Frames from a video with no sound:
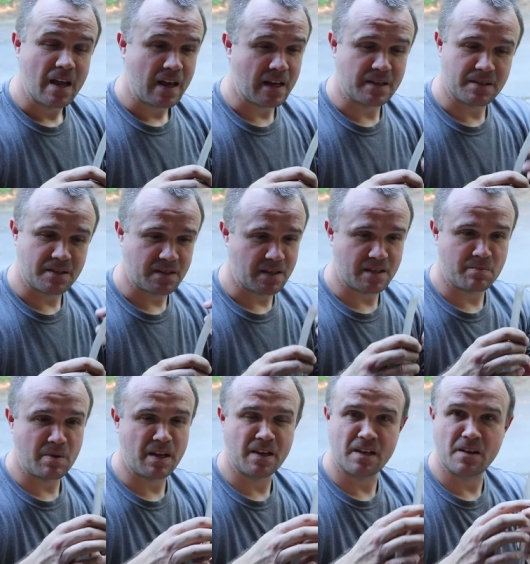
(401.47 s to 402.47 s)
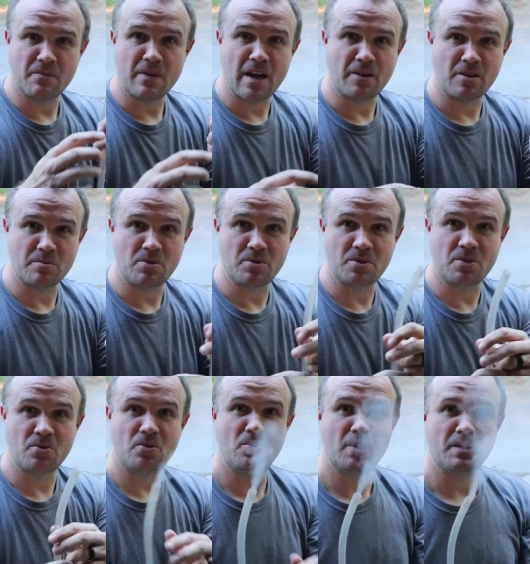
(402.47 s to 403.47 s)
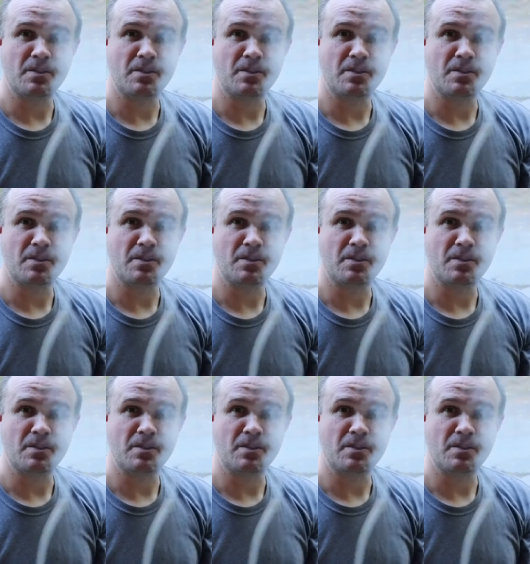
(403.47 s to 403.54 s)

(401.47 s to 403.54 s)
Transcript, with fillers: It's it's been an invaluable tool.